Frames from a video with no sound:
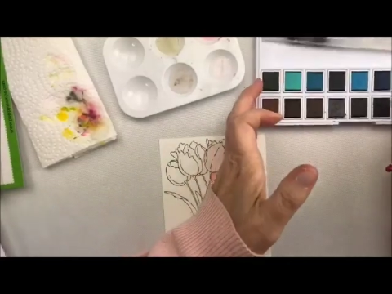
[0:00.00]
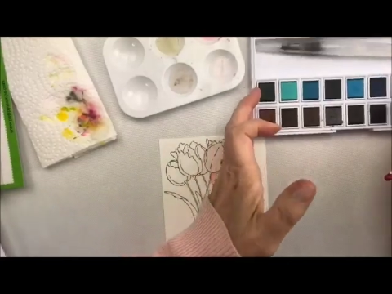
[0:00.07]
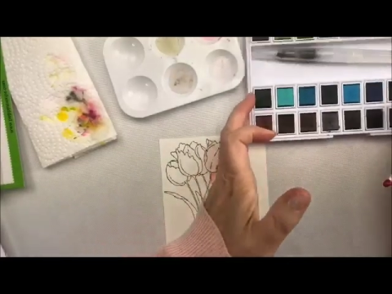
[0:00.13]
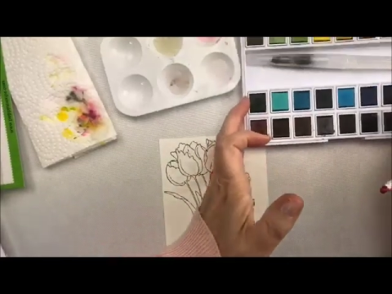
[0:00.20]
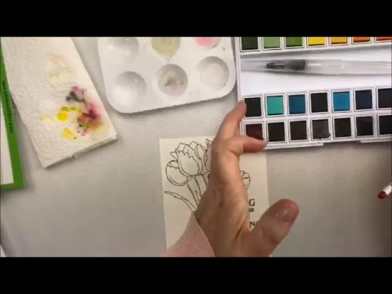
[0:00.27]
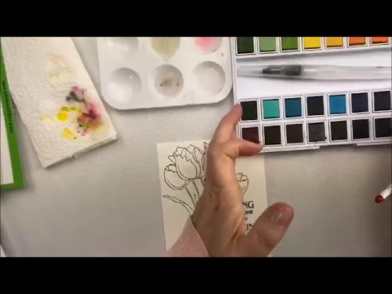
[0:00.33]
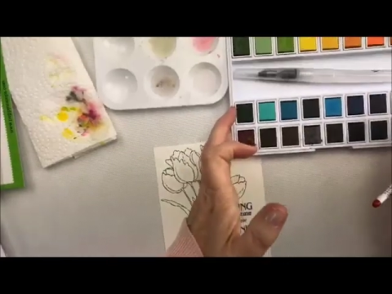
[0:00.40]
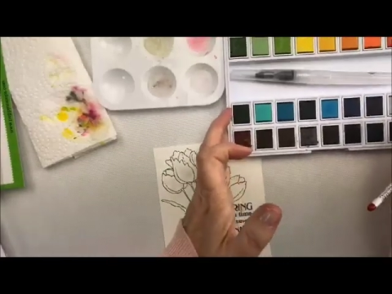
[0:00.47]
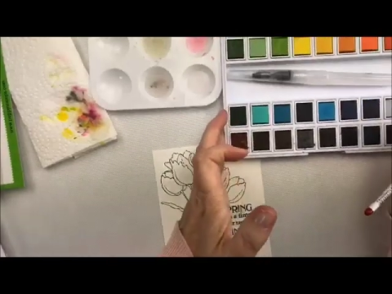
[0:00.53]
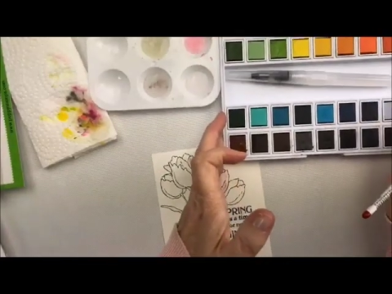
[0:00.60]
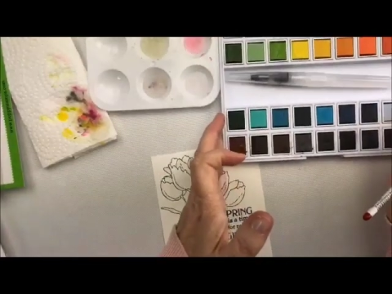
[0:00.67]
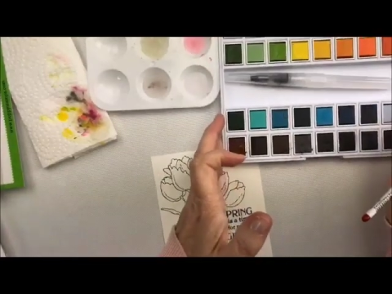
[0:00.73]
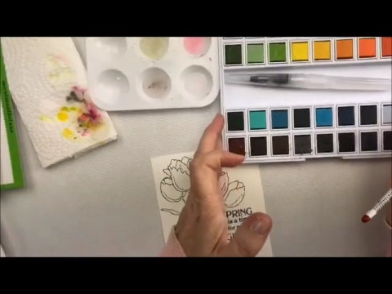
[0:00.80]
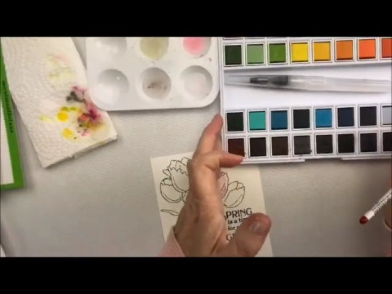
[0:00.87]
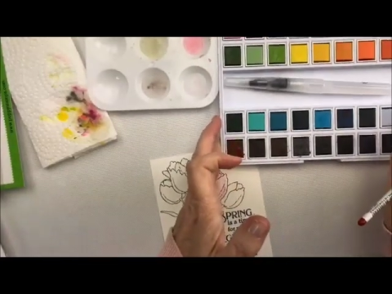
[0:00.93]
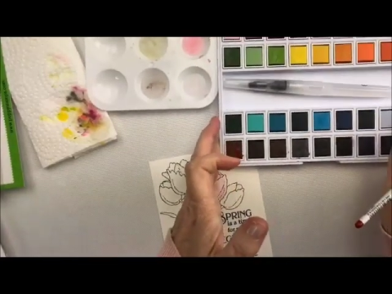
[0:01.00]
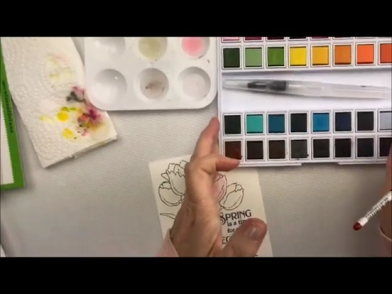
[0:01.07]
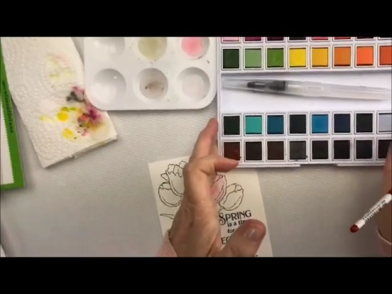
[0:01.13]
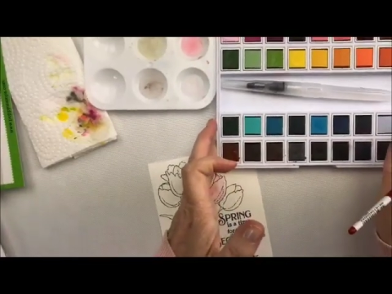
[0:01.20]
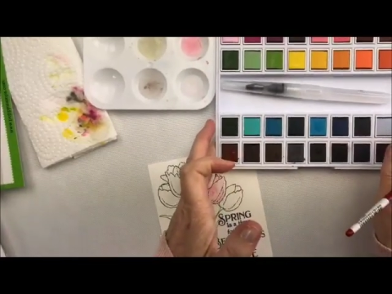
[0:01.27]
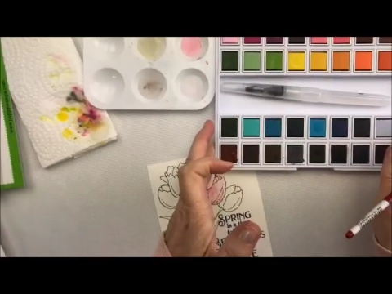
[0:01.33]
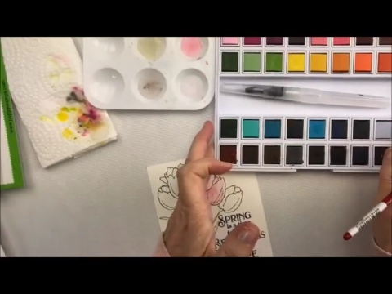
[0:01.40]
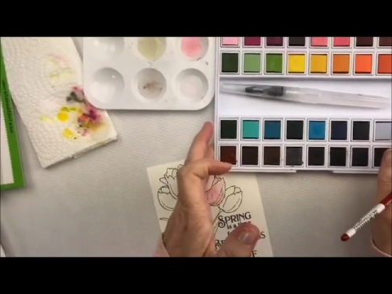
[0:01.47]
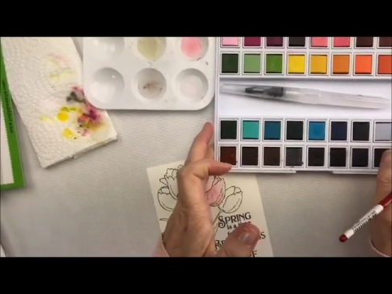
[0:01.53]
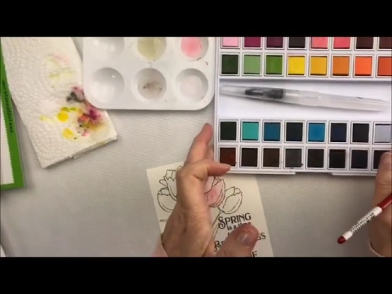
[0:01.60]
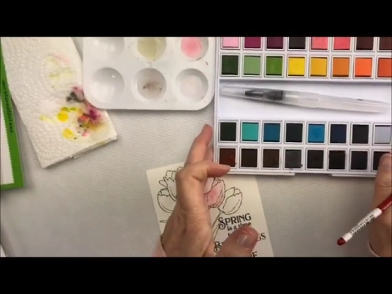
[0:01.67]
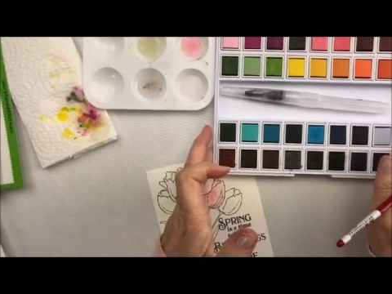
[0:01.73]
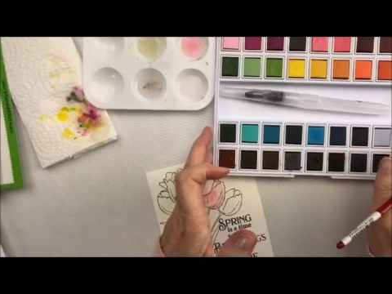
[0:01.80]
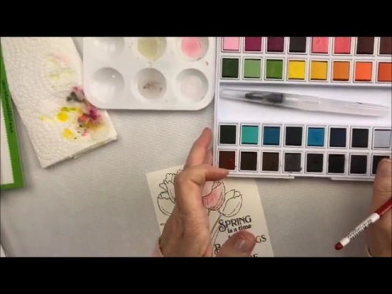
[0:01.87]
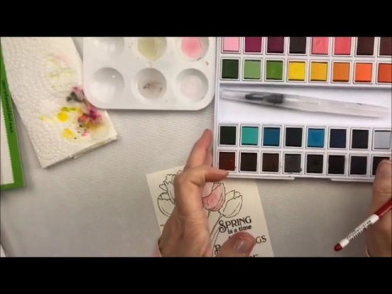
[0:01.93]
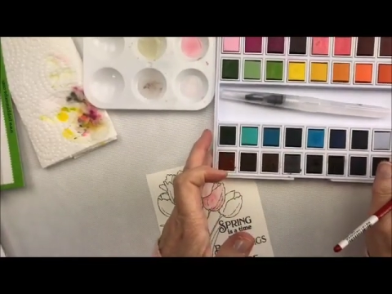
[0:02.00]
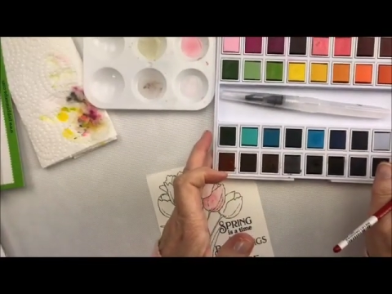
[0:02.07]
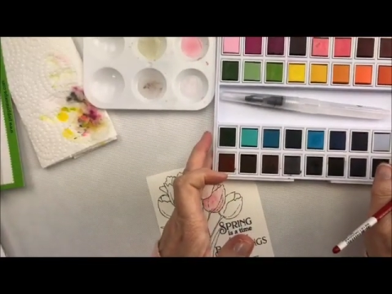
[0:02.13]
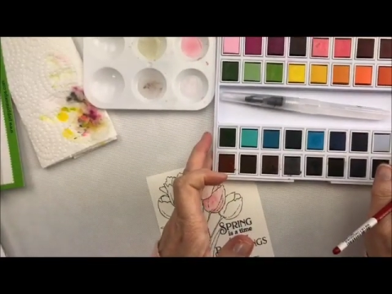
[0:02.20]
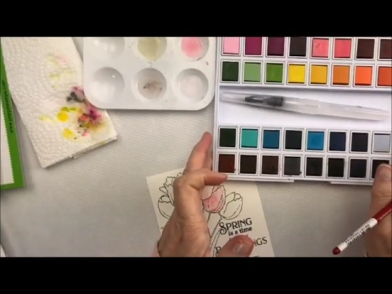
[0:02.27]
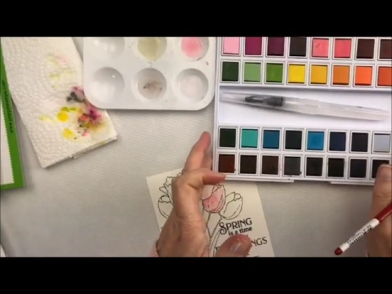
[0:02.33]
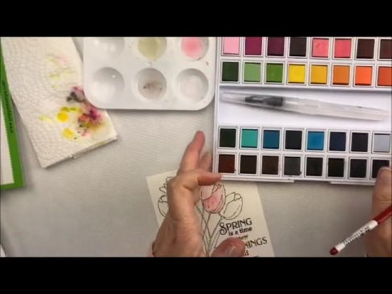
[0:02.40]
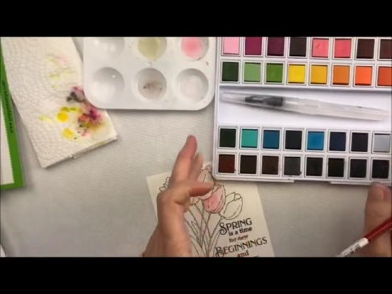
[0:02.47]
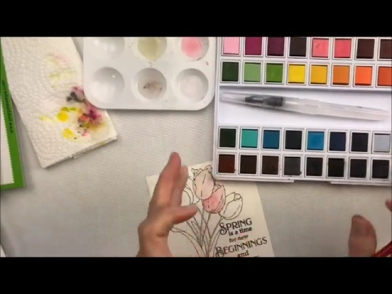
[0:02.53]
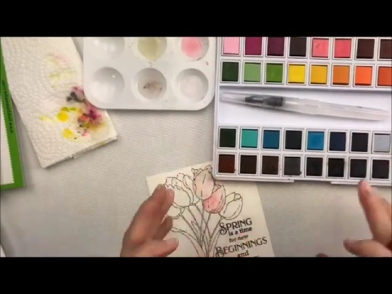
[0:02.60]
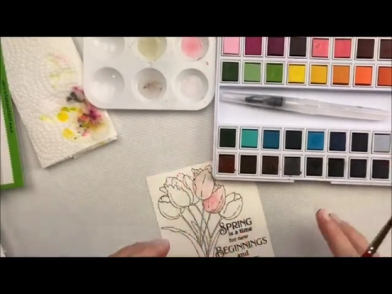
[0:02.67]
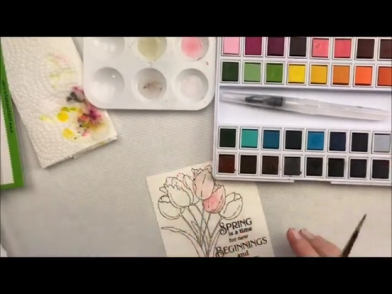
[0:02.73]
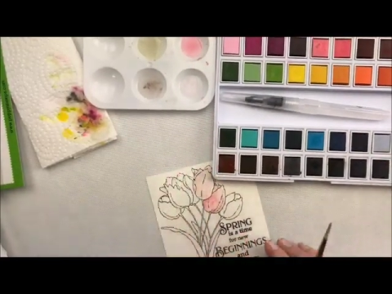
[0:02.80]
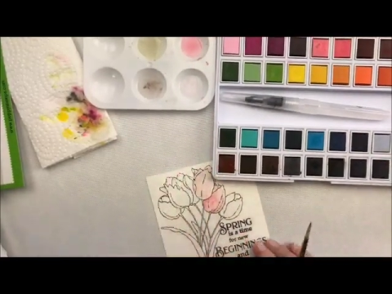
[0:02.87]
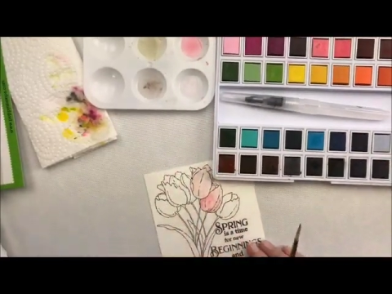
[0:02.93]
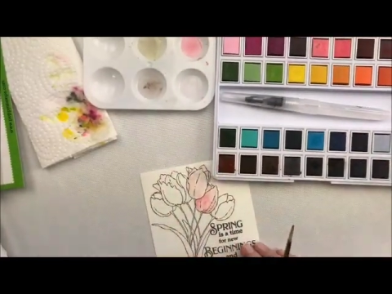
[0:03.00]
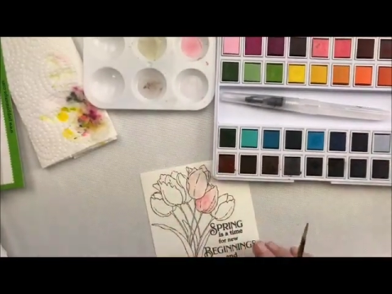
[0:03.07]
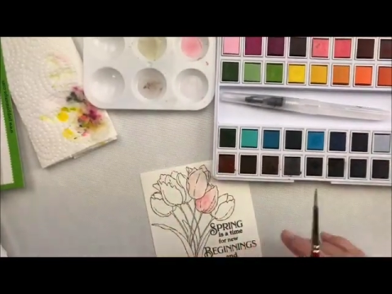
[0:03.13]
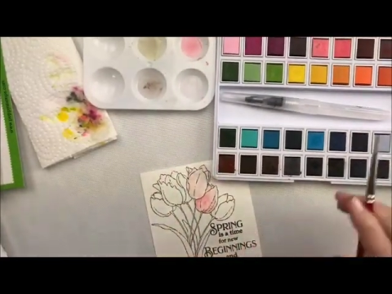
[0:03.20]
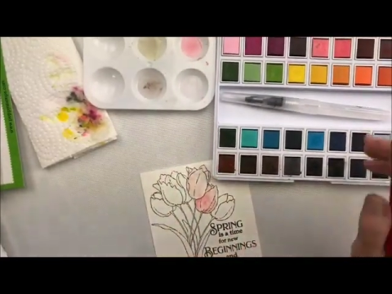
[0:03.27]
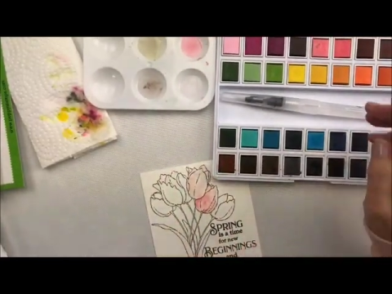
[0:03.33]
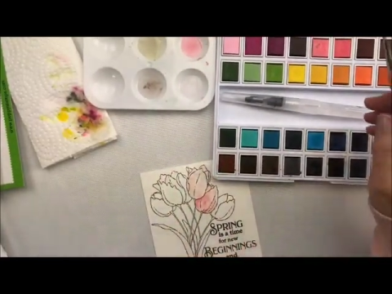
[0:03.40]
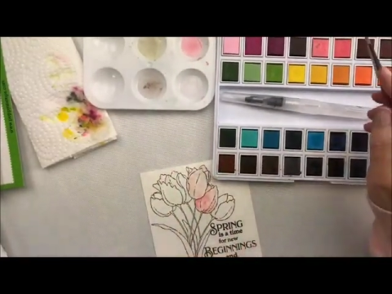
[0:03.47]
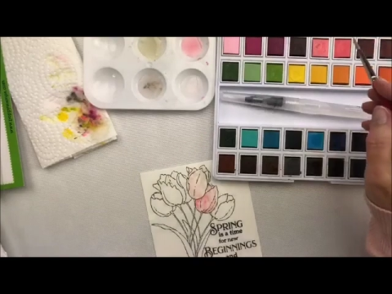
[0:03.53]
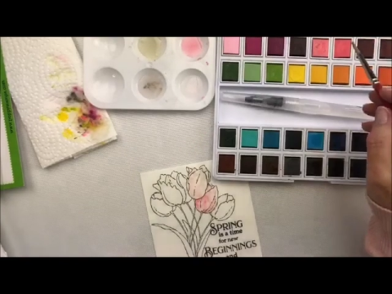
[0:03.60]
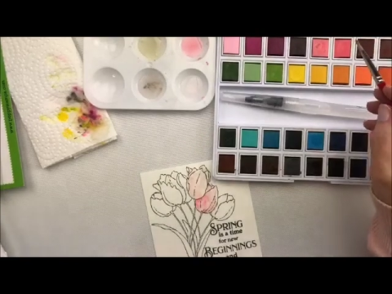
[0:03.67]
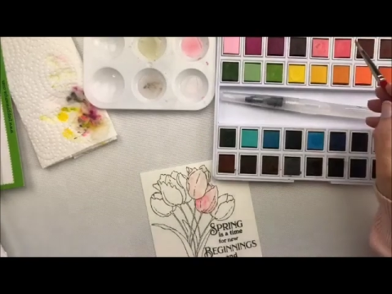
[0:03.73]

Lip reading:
Nobody's mouth can be seen.